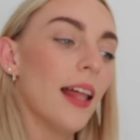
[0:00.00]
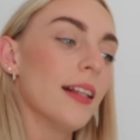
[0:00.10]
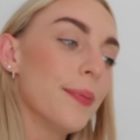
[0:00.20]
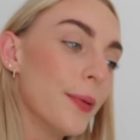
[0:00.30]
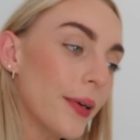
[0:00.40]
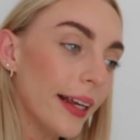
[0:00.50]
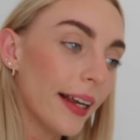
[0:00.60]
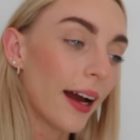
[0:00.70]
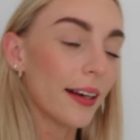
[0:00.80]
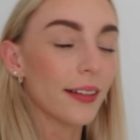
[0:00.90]
This
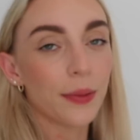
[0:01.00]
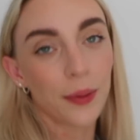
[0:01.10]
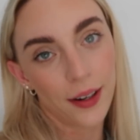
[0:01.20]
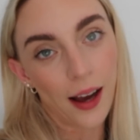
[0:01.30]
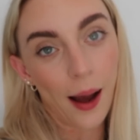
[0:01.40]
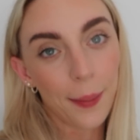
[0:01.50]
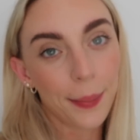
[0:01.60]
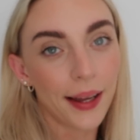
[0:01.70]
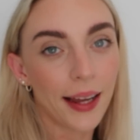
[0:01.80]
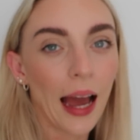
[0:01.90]
morning I just woke up,
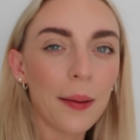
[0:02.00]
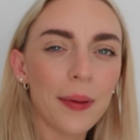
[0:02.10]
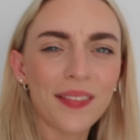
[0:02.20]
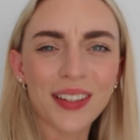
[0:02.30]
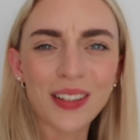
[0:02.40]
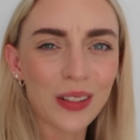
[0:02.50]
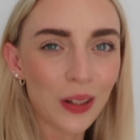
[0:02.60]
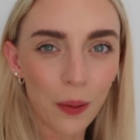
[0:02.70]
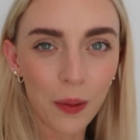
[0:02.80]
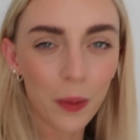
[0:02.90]
had a bit of a
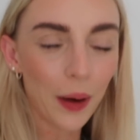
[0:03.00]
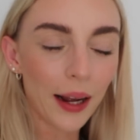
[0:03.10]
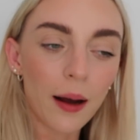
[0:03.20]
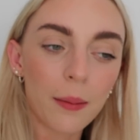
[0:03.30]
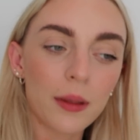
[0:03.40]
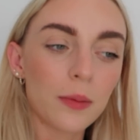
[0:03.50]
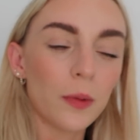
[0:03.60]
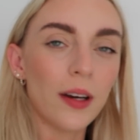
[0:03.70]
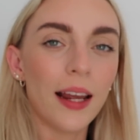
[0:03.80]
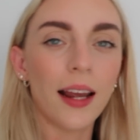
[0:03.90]
slow wake up this
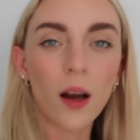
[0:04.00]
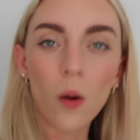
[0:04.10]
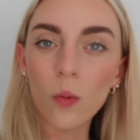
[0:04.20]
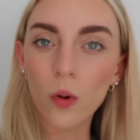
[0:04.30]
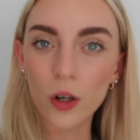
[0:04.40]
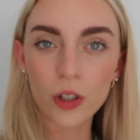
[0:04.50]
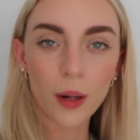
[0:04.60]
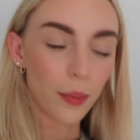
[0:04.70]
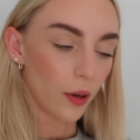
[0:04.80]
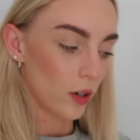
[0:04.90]
morning, washed
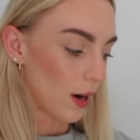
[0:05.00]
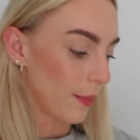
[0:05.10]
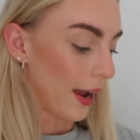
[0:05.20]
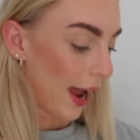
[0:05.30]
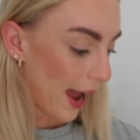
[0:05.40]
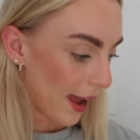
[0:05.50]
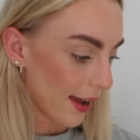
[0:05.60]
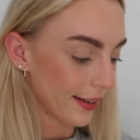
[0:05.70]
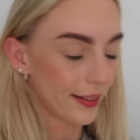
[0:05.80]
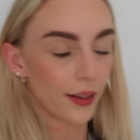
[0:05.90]
and blow dried my hair because